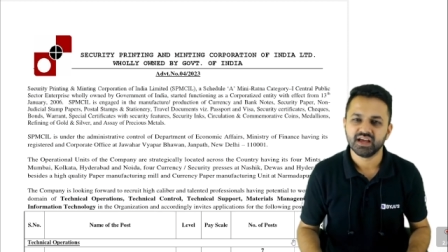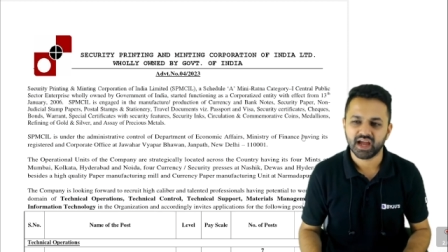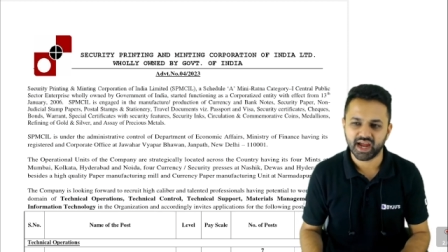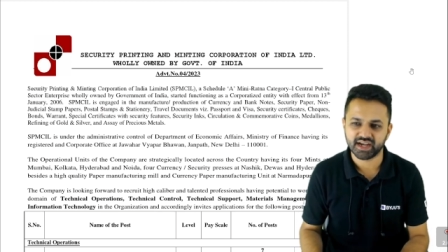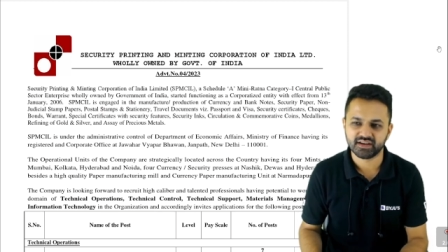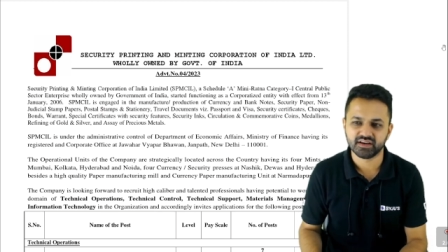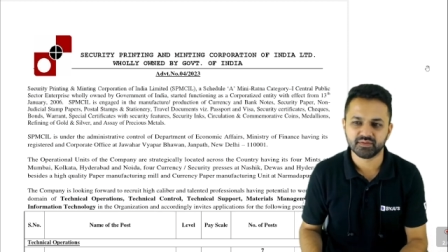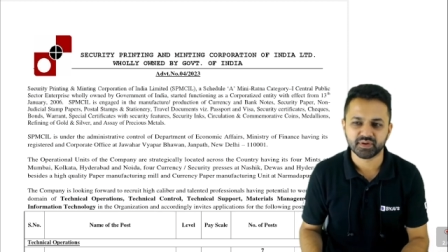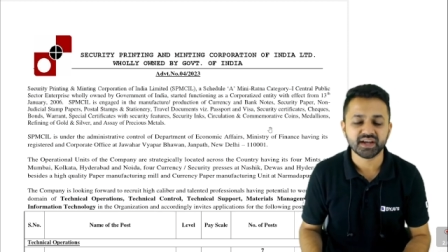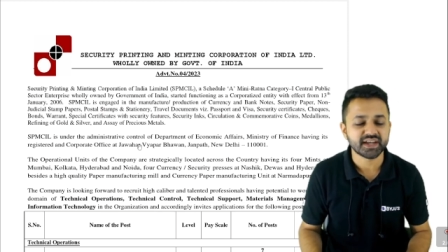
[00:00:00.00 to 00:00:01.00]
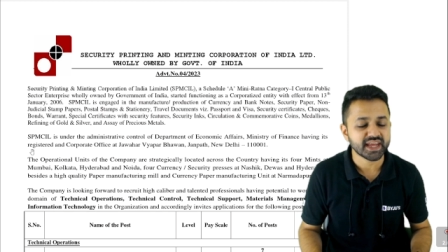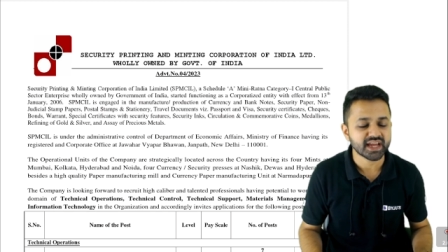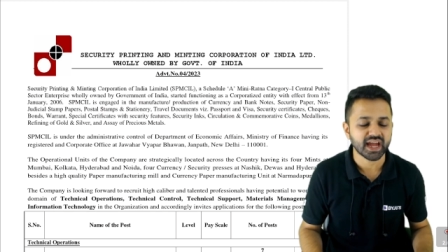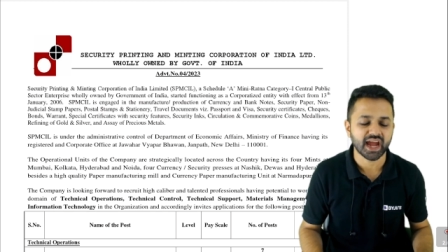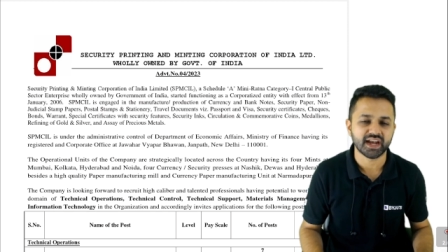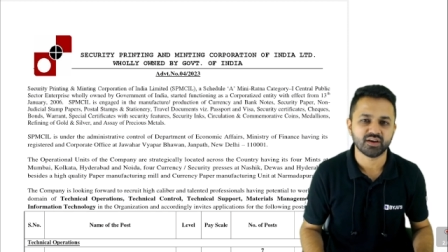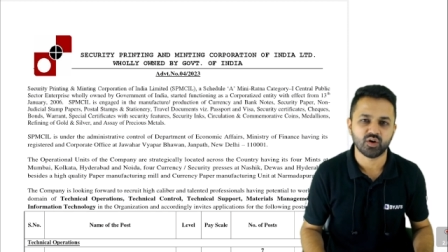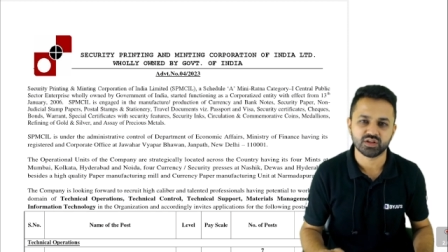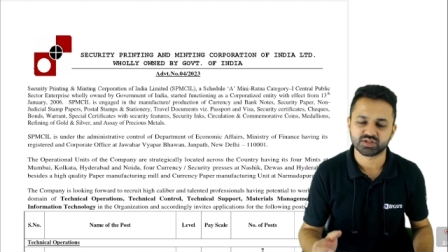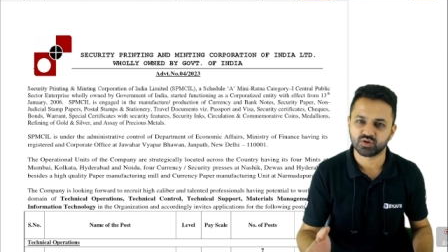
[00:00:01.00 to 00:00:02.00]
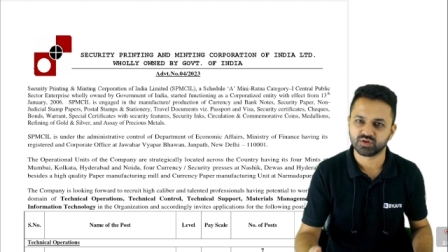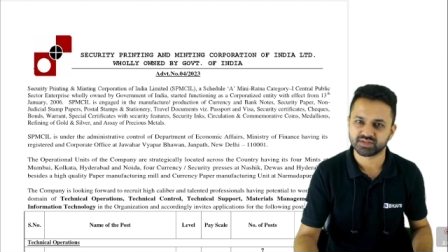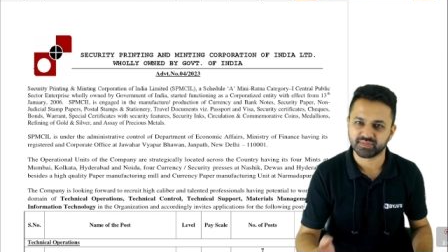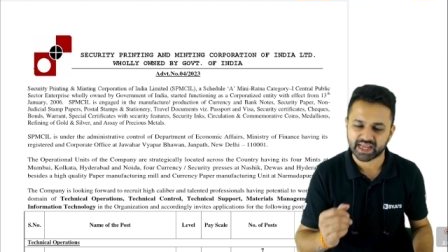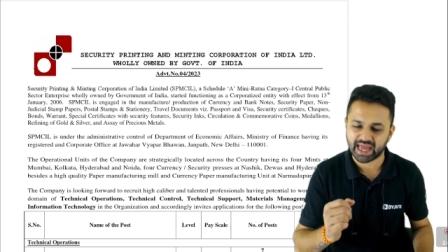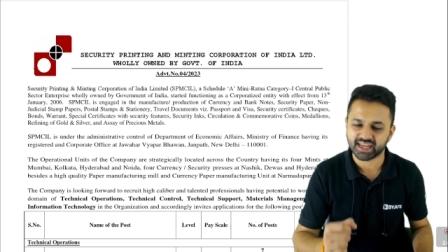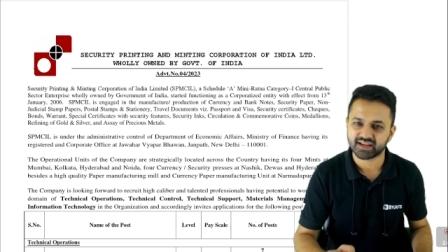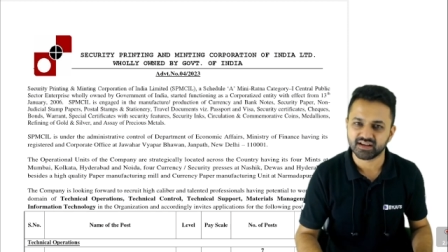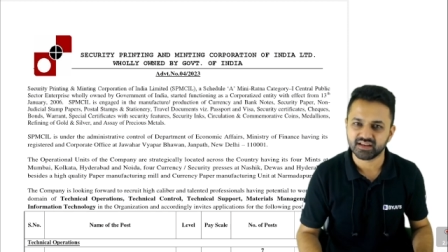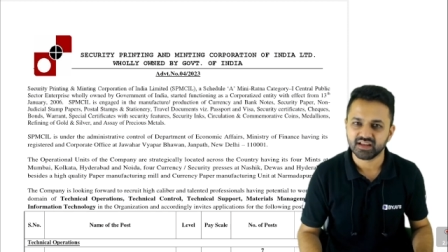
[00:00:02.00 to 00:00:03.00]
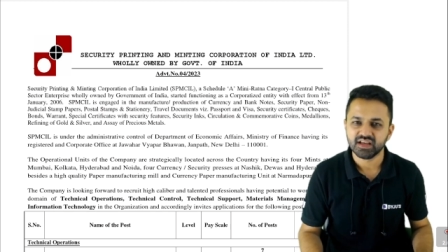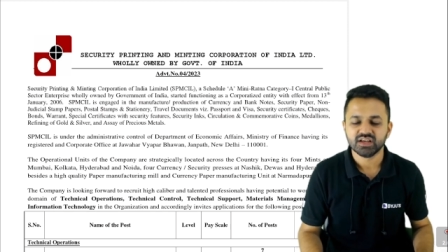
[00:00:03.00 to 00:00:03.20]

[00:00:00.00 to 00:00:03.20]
and uh, printing and also mechanical.